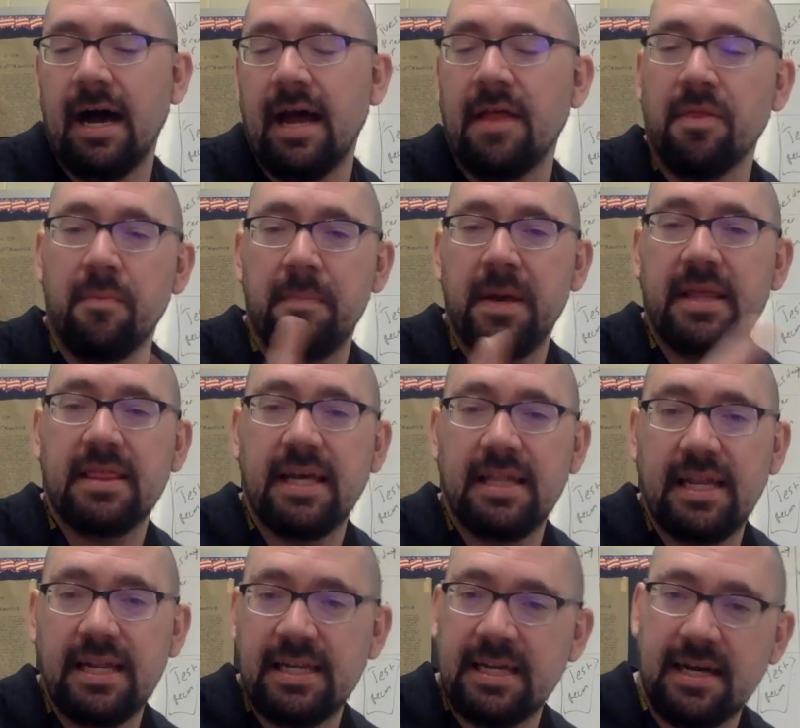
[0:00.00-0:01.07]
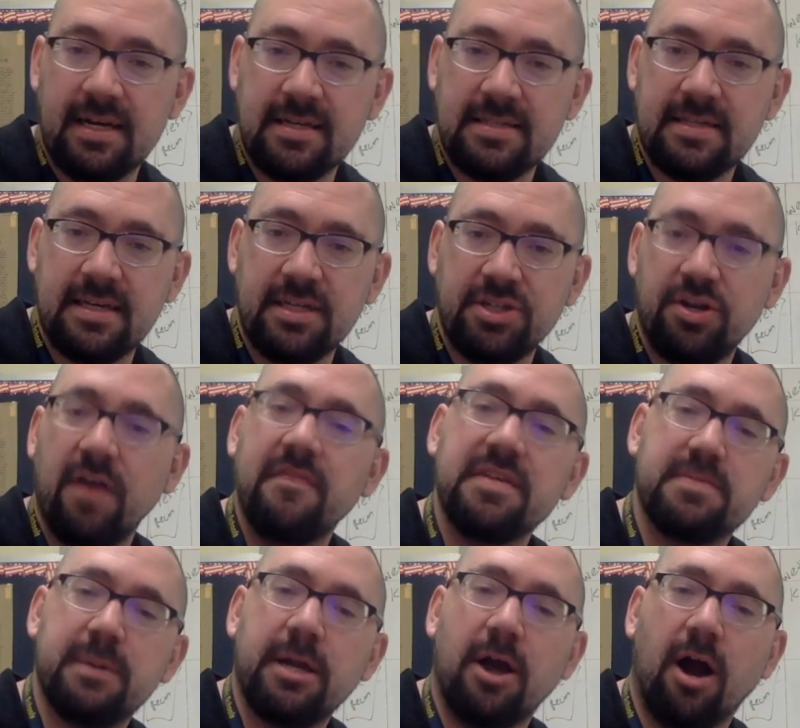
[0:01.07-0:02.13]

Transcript: And the big thing that he does is you have this big